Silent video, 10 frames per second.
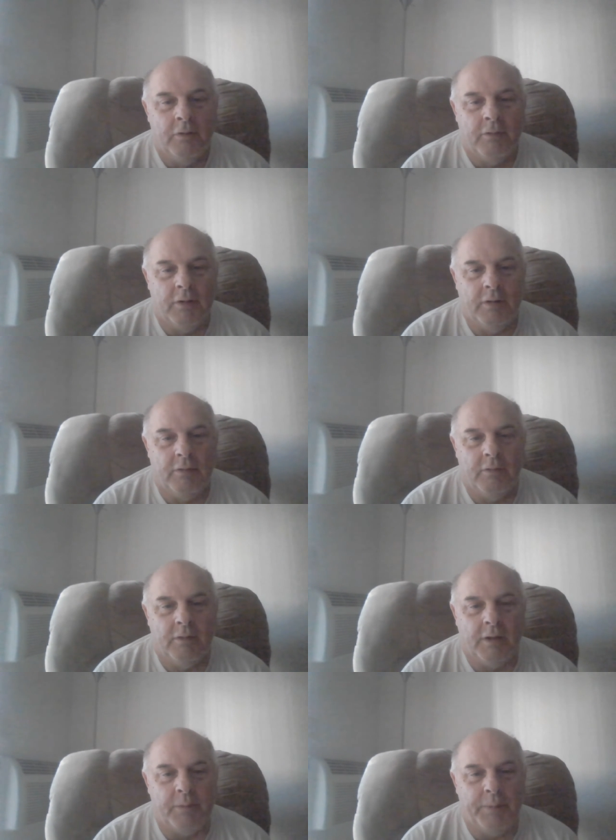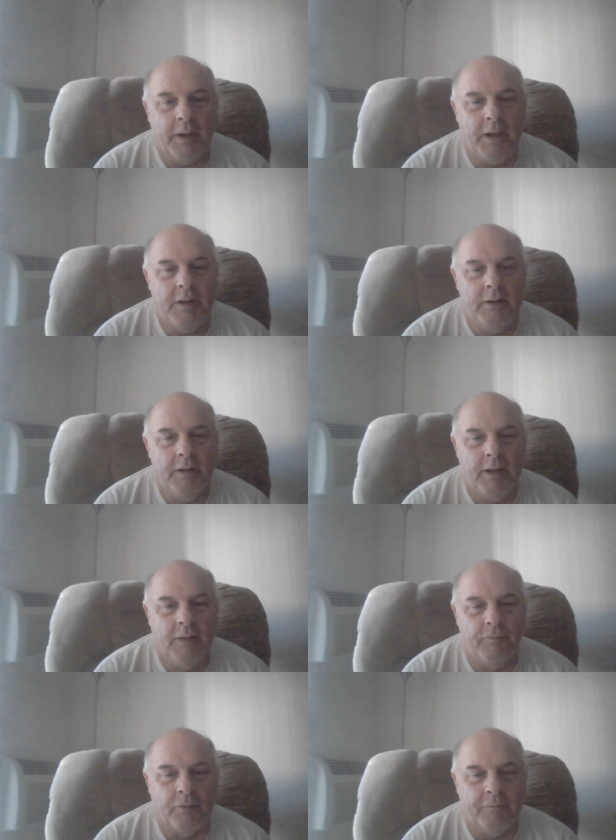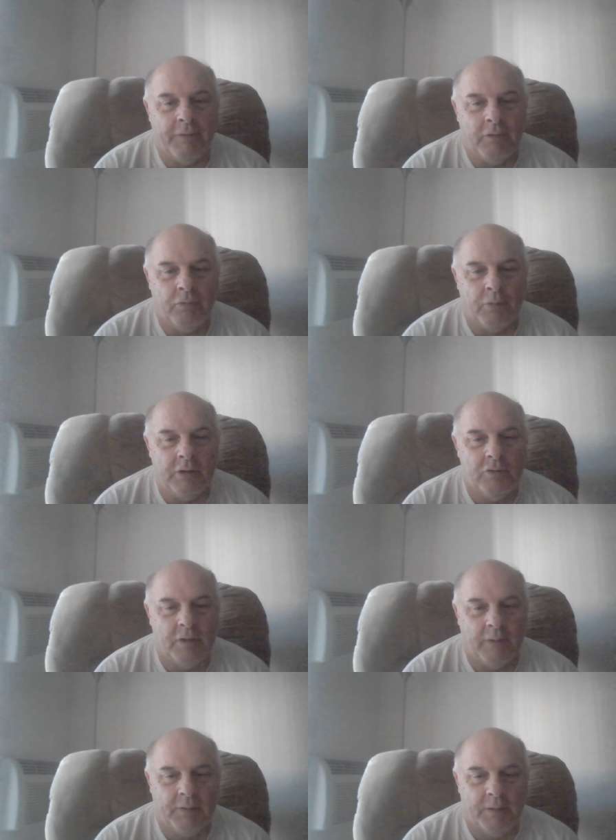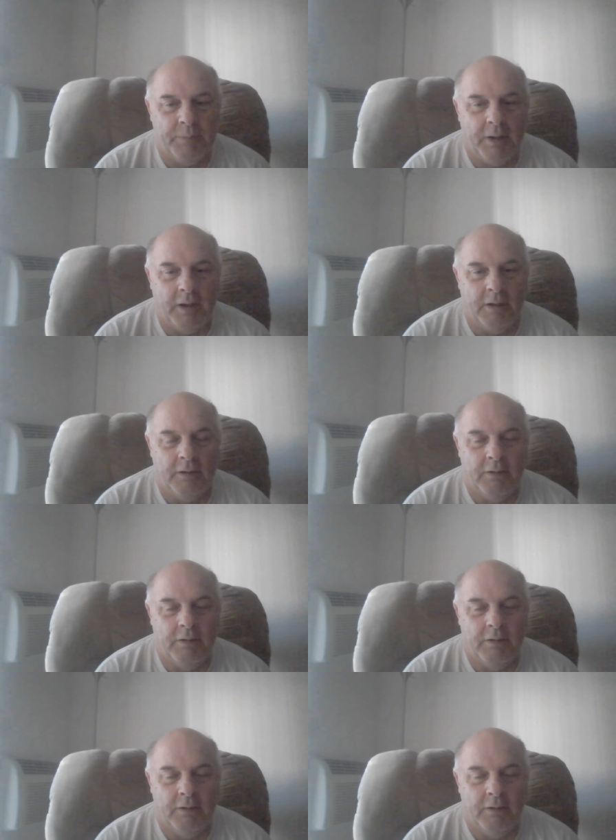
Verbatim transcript: to to get paid and four thousand watch time to get paid.